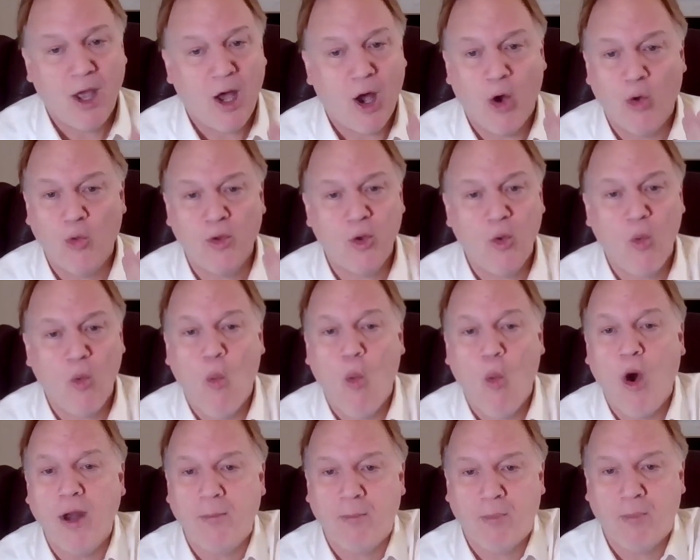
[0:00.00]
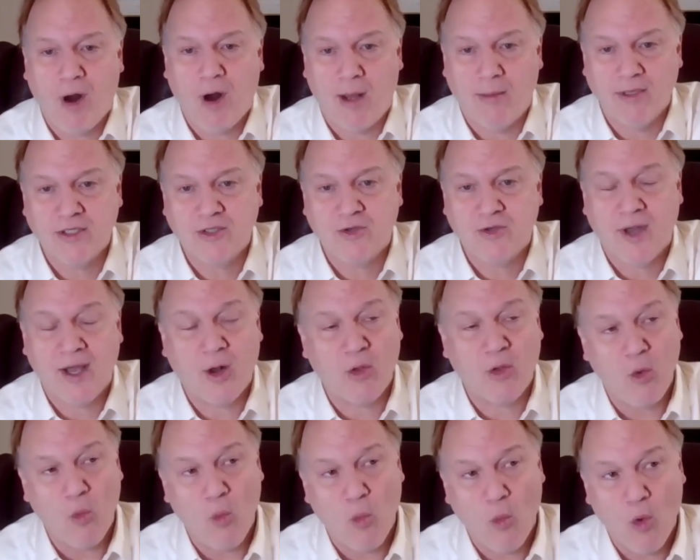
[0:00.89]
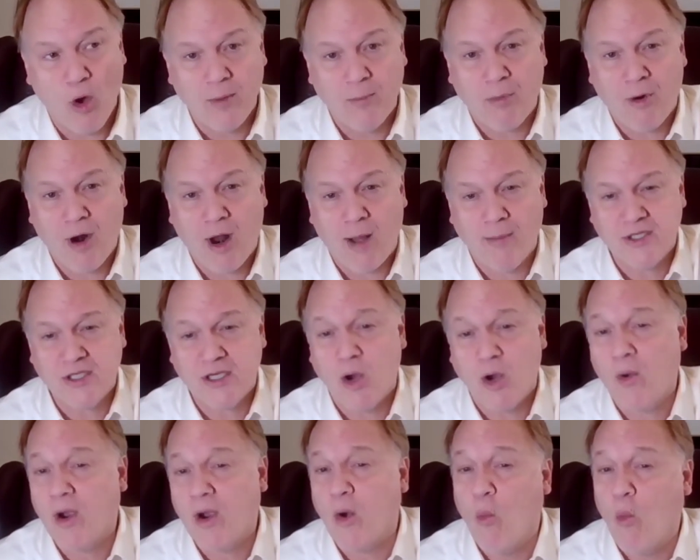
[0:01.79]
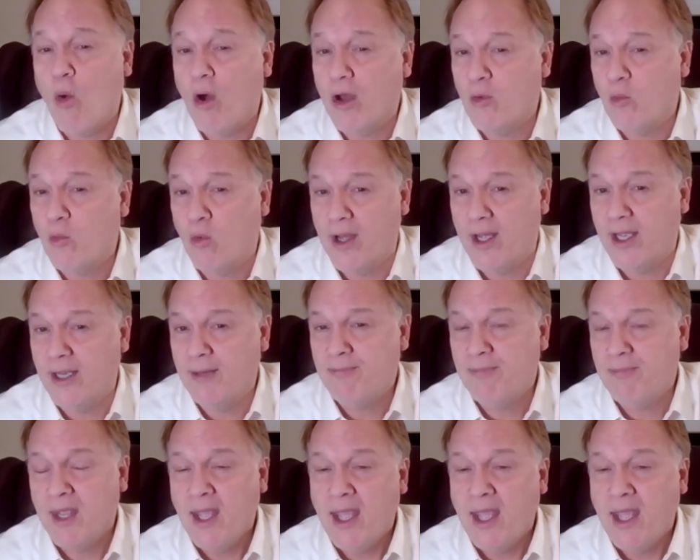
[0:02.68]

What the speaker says: Only one promise, right? Only one promise going one way.